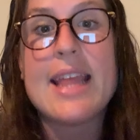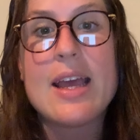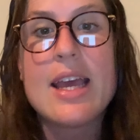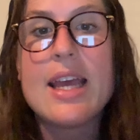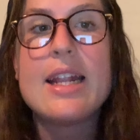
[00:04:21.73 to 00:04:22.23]

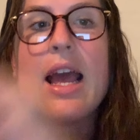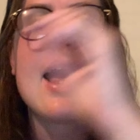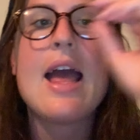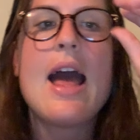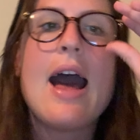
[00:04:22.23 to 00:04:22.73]
then,
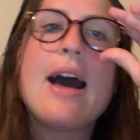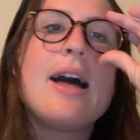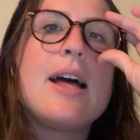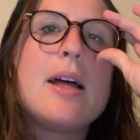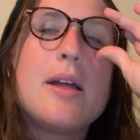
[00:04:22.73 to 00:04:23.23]

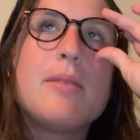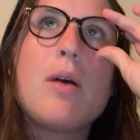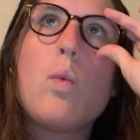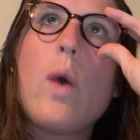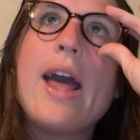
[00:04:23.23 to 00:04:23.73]

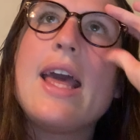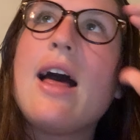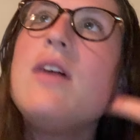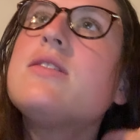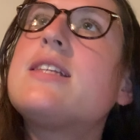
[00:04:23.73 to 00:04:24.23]
what
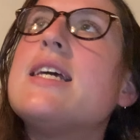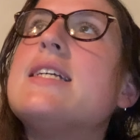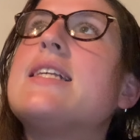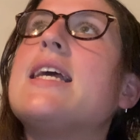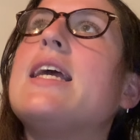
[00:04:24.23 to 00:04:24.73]
else
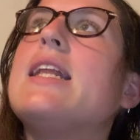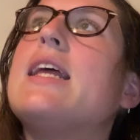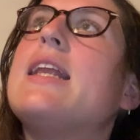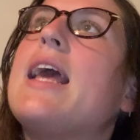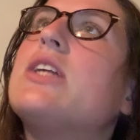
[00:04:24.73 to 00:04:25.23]
is
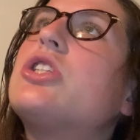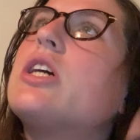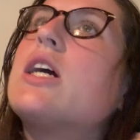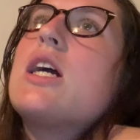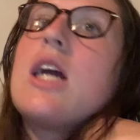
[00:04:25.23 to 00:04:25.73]
in
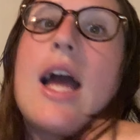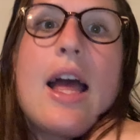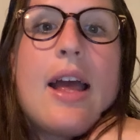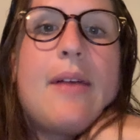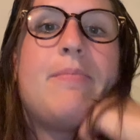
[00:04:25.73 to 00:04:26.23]
nature?
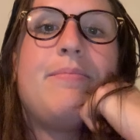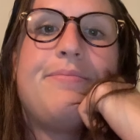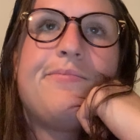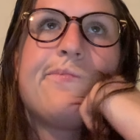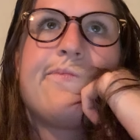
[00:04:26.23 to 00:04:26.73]

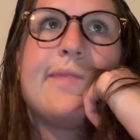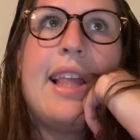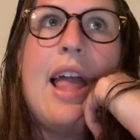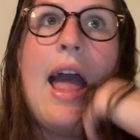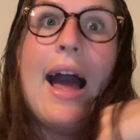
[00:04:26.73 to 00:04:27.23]

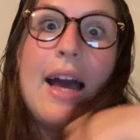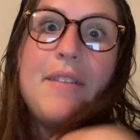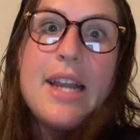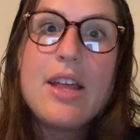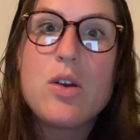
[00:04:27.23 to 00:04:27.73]
I
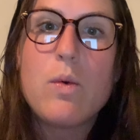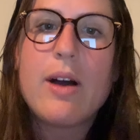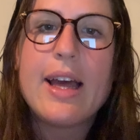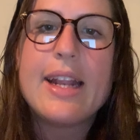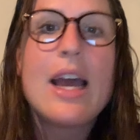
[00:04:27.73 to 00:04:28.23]
have another
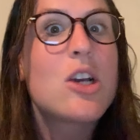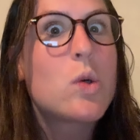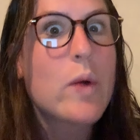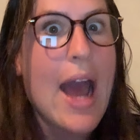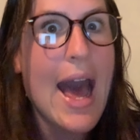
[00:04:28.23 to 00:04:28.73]
one,
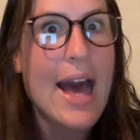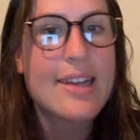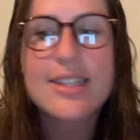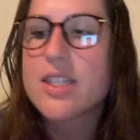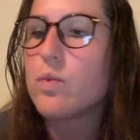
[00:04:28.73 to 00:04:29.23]

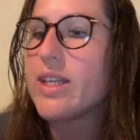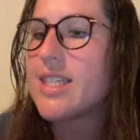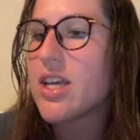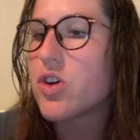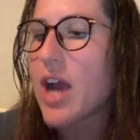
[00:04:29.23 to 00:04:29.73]
grass. We
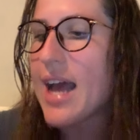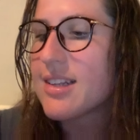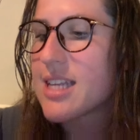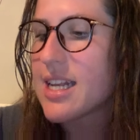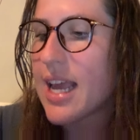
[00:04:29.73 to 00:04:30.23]
see
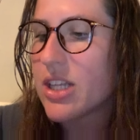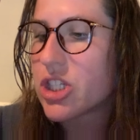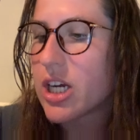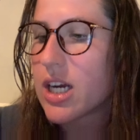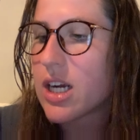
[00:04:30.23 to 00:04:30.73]
grass in
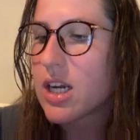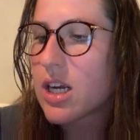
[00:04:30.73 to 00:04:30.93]
nature.